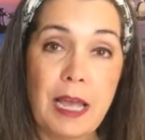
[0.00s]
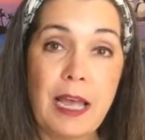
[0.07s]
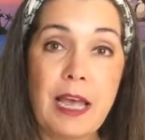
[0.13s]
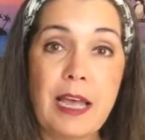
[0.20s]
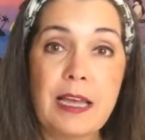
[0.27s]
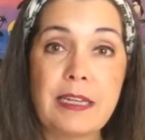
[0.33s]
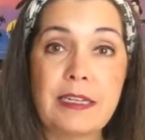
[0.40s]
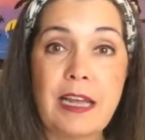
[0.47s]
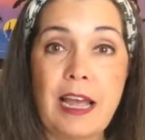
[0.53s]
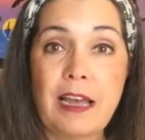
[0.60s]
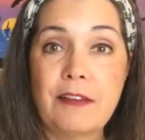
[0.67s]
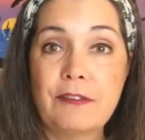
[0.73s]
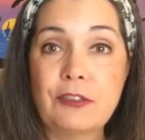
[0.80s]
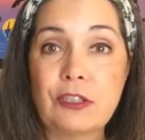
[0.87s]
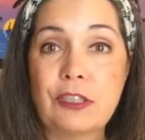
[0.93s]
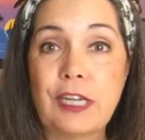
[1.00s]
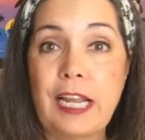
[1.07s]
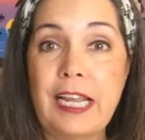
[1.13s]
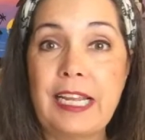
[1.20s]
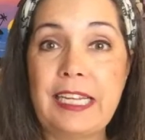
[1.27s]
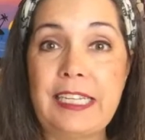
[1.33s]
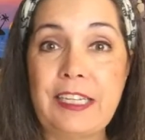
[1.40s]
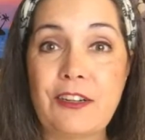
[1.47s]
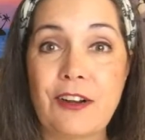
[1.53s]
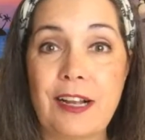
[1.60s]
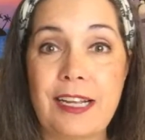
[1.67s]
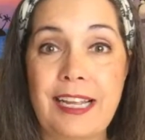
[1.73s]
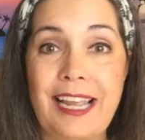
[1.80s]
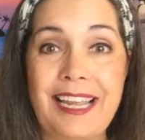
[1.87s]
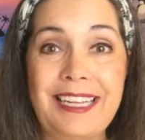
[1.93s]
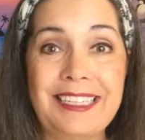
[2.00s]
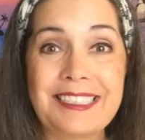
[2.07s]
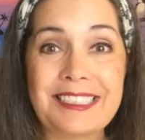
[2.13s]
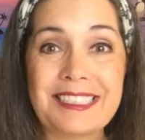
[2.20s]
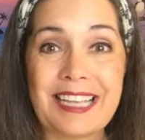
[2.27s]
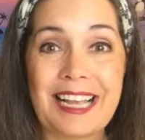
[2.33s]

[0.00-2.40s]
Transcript: and after a year hiatus,